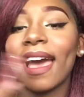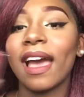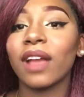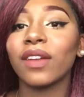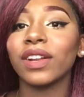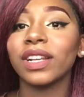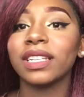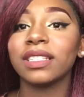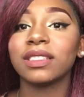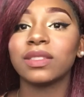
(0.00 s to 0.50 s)
I
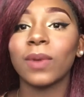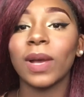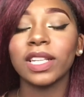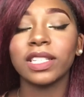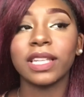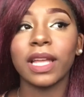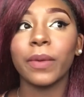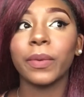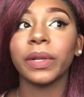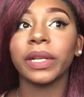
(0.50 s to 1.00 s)
already
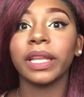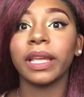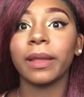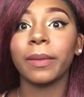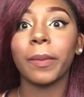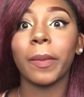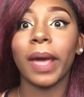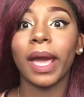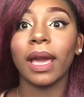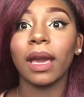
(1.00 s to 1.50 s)
swatched that one
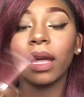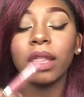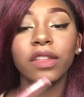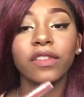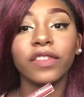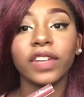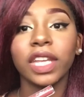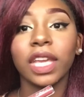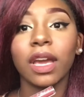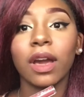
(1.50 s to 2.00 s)
in my other
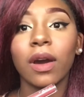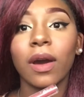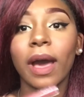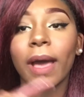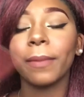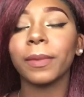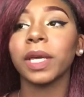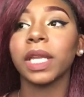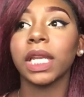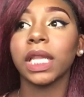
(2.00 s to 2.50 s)
video.
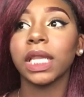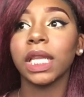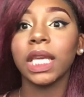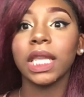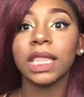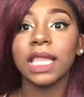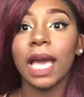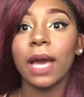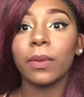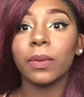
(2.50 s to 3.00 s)
I'm gonna
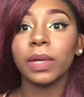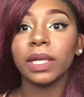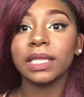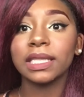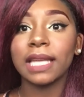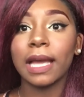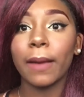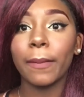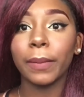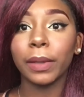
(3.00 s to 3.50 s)
link that one
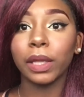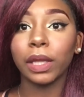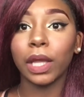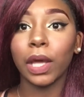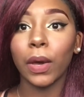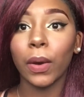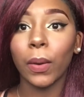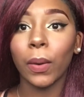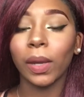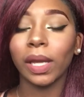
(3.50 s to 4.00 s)
down
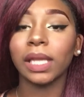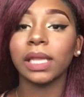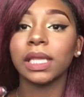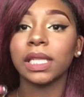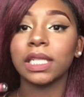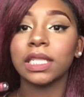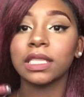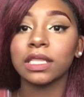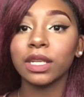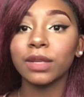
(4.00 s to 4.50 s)
below in the
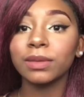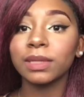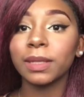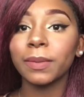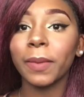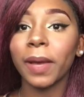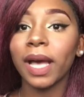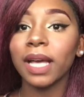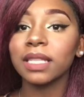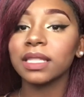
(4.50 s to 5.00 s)

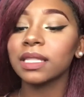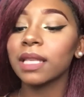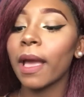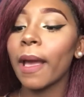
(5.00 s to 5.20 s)
description box.